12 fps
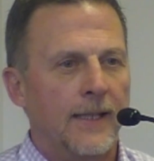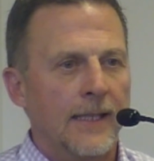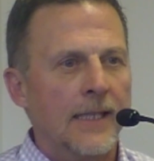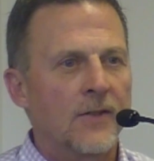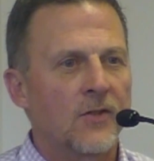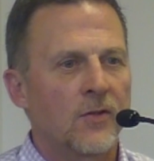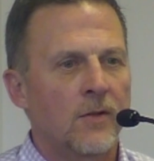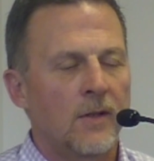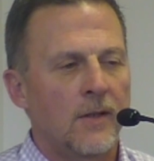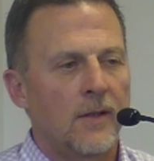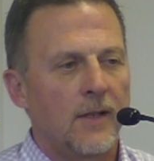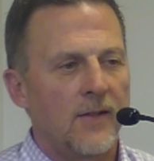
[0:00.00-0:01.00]
it's
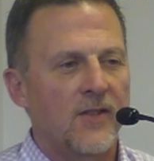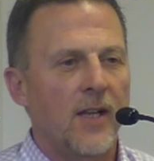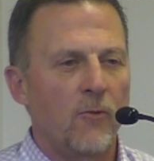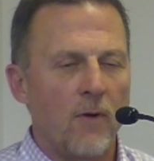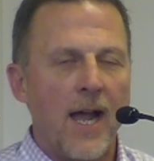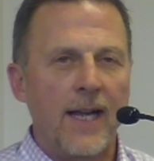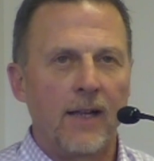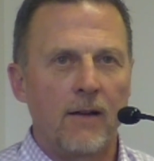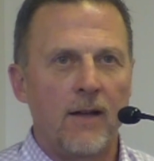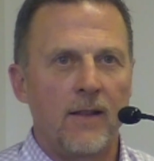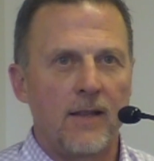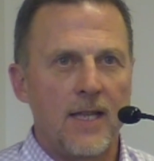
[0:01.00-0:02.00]
kind of riding
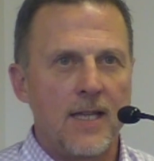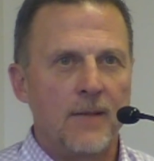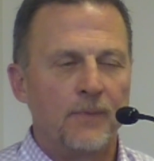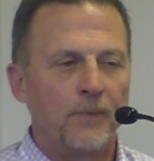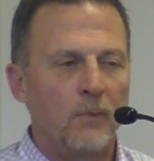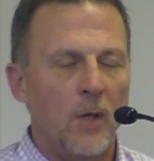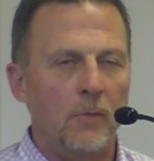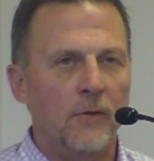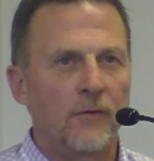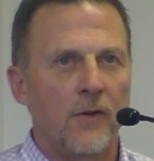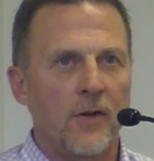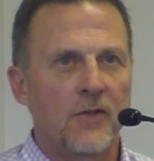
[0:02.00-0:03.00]
on the mobile
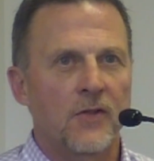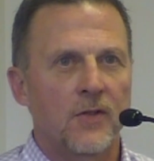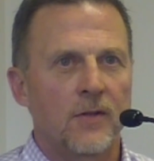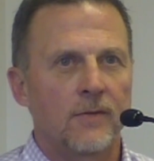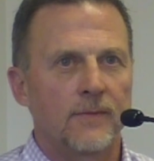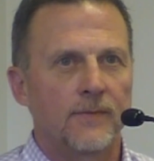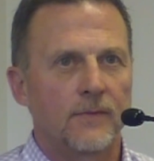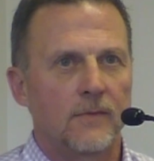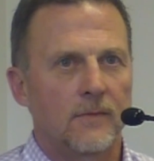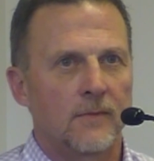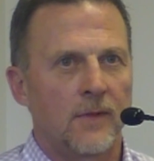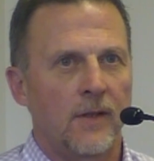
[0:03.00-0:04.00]
first
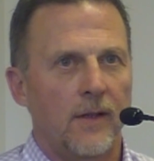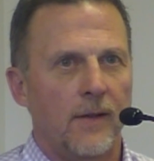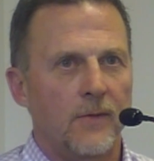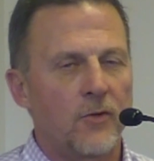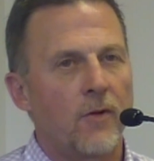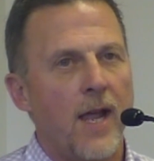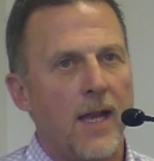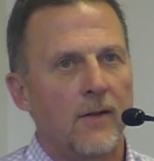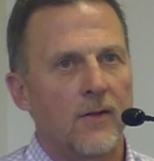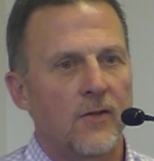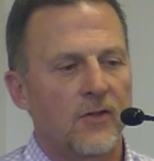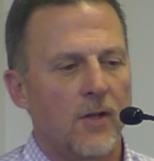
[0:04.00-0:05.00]

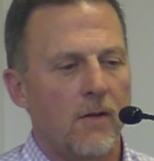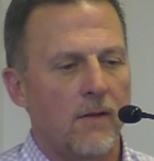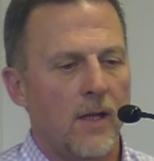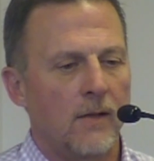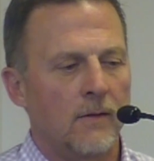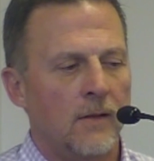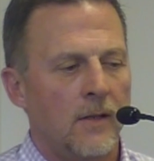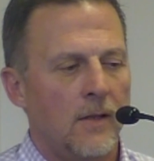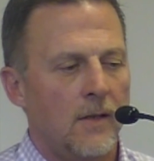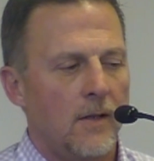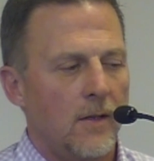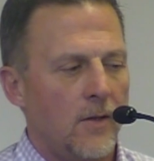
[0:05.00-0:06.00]
trend, so that
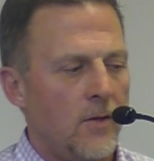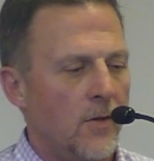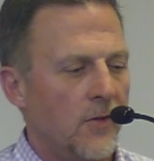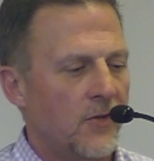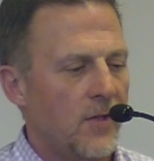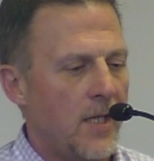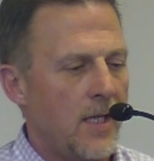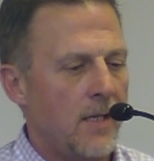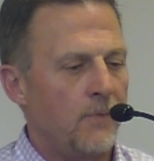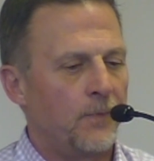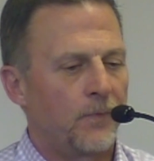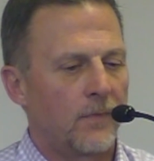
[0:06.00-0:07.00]
you'll
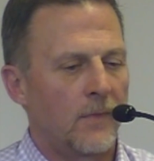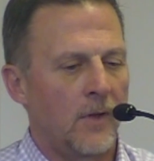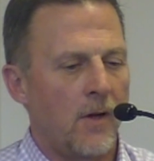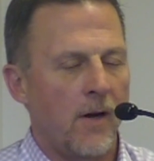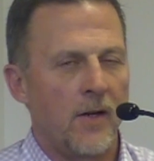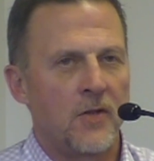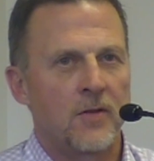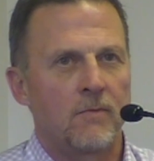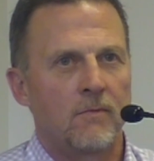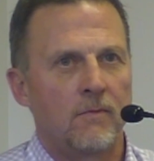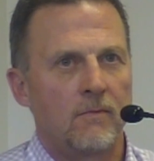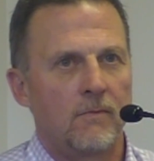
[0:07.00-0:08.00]
see large,
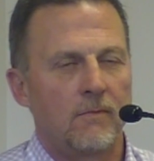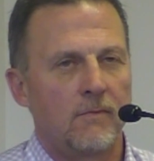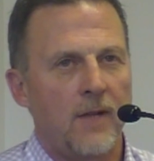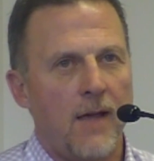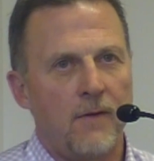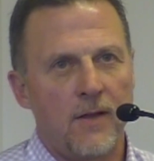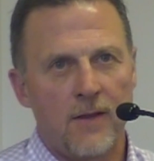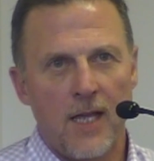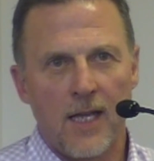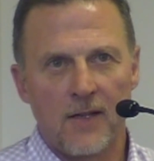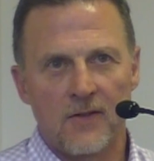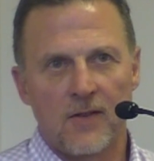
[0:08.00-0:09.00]
heavy
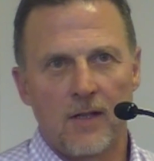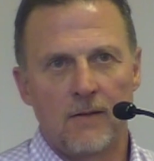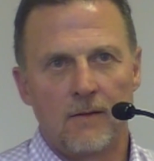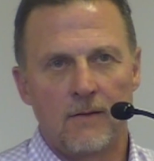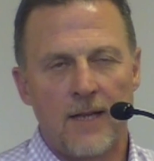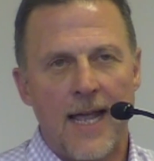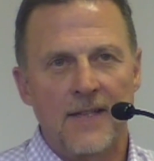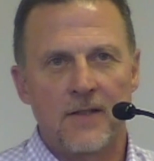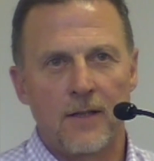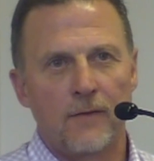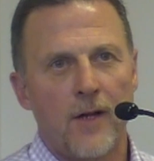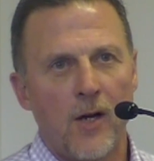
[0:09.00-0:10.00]
things in
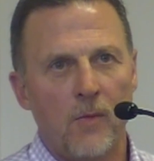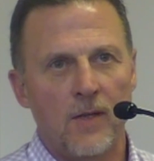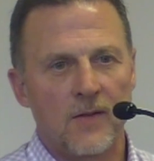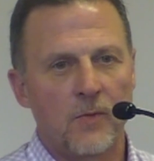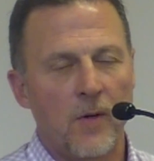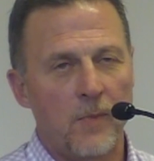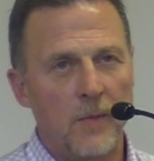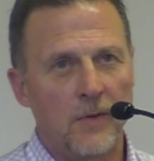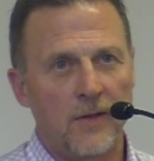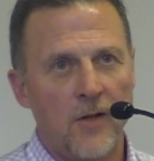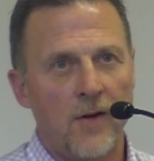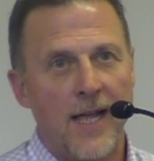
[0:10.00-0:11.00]
nasty environments where
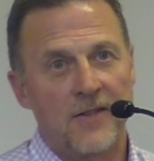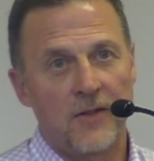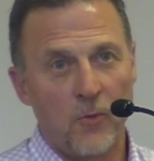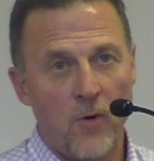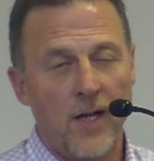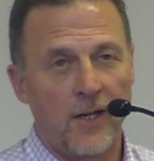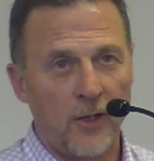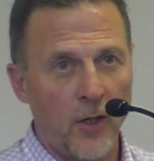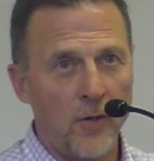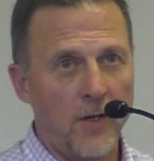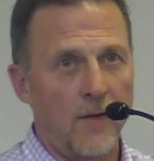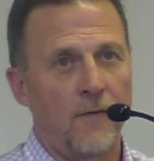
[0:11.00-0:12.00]
people don't actually want to
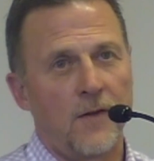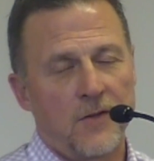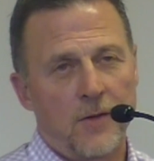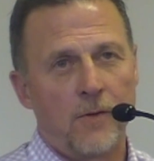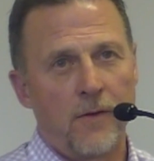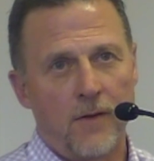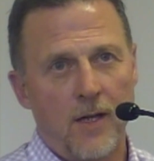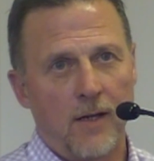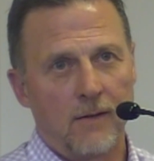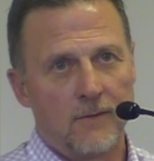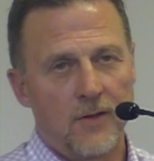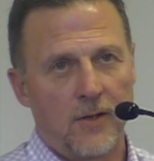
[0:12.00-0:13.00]
go to the physical thing
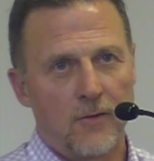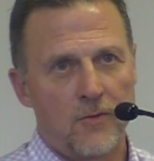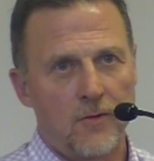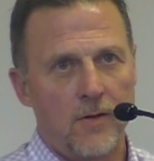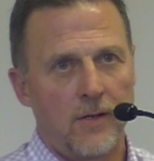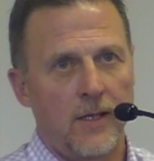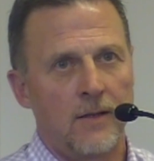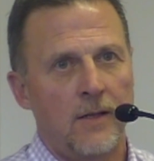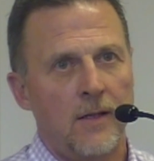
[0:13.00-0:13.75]
to control it.